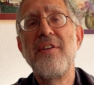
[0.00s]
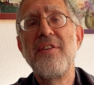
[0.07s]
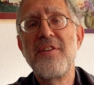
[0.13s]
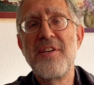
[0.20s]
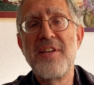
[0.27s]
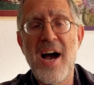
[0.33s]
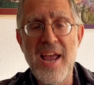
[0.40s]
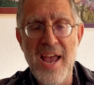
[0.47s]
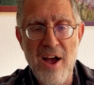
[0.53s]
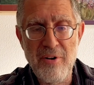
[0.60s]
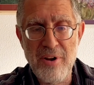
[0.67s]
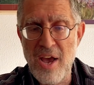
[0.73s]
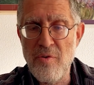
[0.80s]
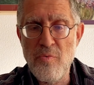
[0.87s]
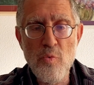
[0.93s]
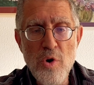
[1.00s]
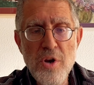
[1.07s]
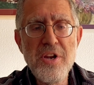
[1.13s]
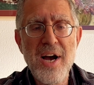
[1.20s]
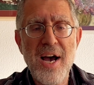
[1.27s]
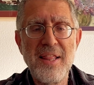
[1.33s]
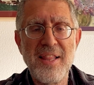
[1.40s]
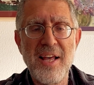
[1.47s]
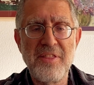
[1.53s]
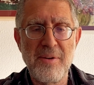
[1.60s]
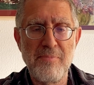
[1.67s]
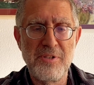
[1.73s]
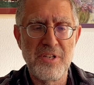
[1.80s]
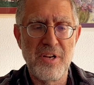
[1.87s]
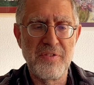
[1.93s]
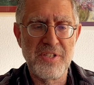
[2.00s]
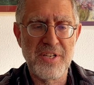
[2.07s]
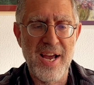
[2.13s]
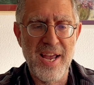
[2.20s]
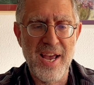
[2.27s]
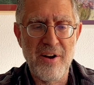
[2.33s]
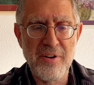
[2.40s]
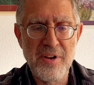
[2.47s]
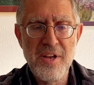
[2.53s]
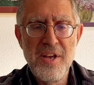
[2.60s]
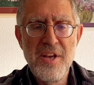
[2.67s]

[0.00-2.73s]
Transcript: to die out and would not let themselves die out.